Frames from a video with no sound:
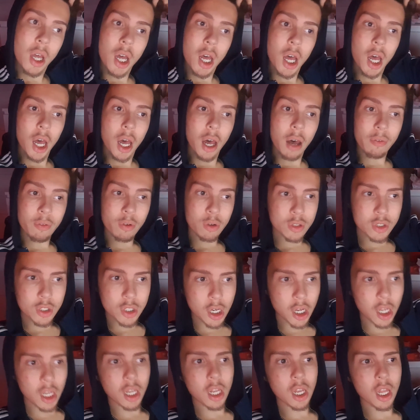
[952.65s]
Uh, I've also
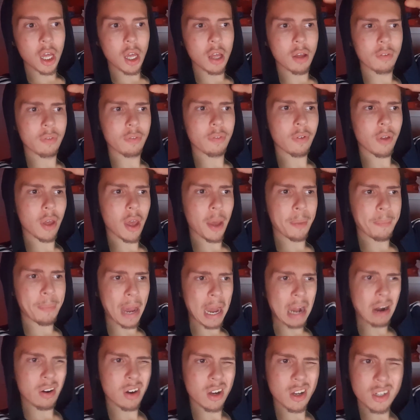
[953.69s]
got a lot of uh,
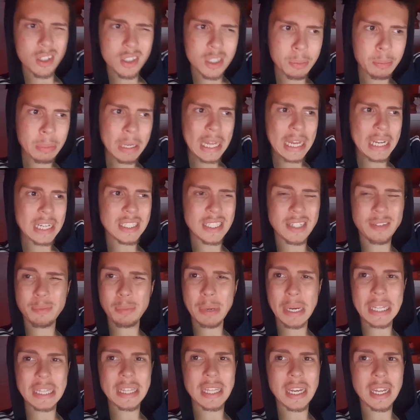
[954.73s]
Paragon to play because I haven't
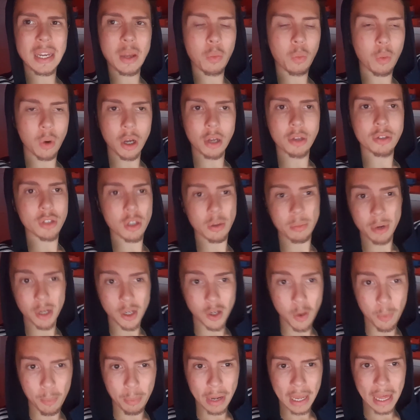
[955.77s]
played that in a while, so I'm going
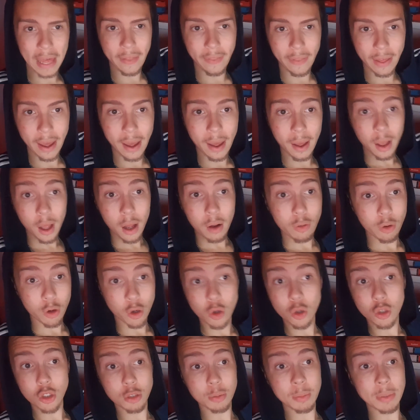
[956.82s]
to play that,
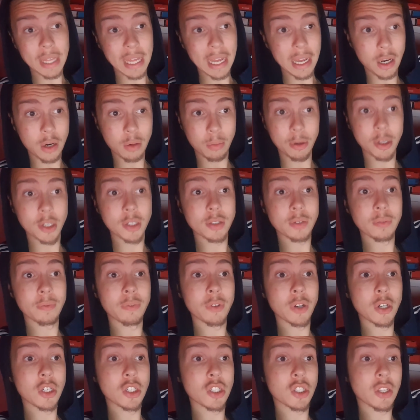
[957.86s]
record some of that, and upload some
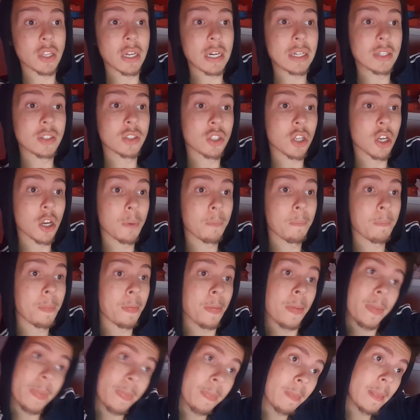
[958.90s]
footage of that. So
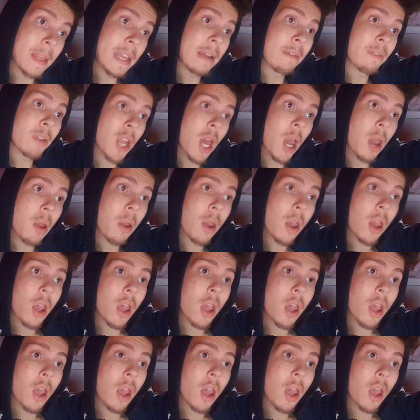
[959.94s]
you never know.